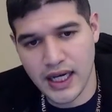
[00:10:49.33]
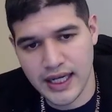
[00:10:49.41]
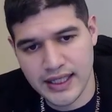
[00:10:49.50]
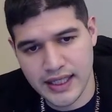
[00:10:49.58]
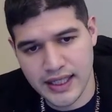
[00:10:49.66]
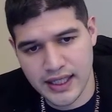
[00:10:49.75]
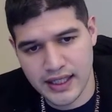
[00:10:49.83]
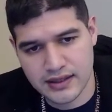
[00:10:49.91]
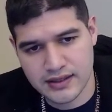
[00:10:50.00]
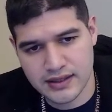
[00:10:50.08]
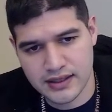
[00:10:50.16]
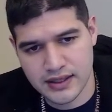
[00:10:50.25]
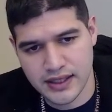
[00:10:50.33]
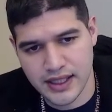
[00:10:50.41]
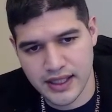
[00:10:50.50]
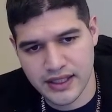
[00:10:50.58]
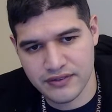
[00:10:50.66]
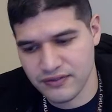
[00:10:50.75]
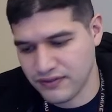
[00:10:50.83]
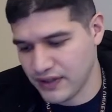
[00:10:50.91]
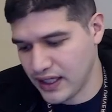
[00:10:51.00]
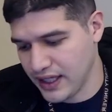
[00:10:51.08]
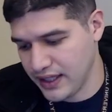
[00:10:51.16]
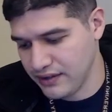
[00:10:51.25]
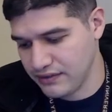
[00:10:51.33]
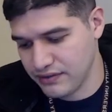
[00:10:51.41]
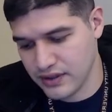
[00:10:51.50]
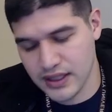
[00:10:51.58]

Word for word: I get -5,